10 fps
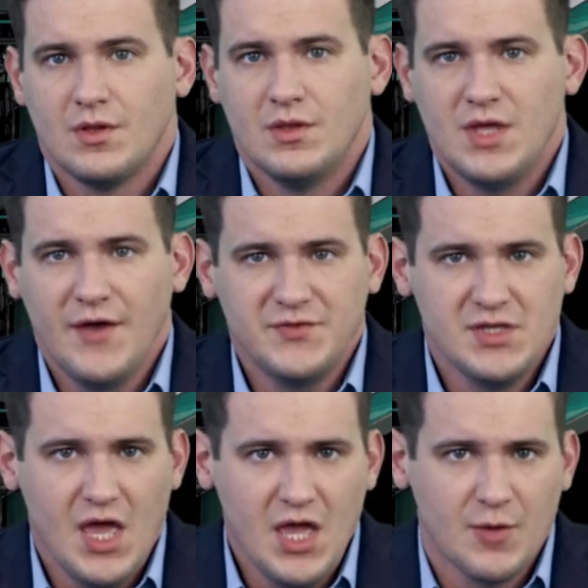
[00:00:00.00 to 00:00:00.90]
The
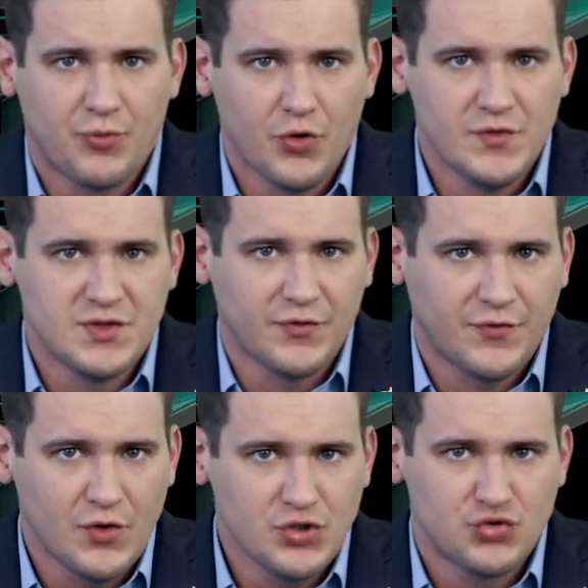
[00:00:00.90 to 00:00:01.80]
FDA approves the
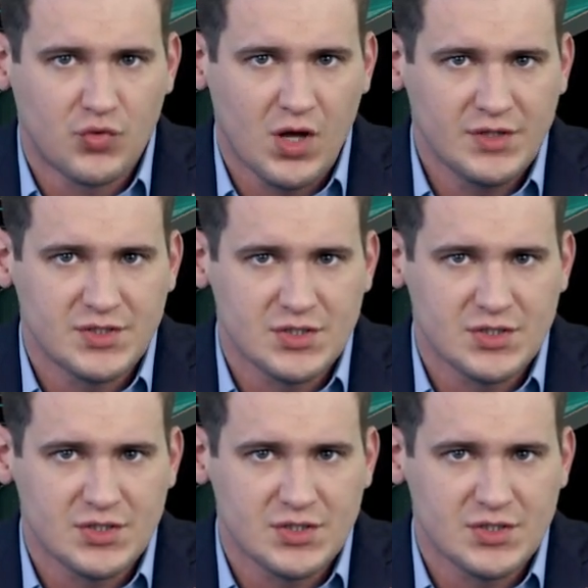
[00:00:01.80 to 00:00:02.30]
first drug to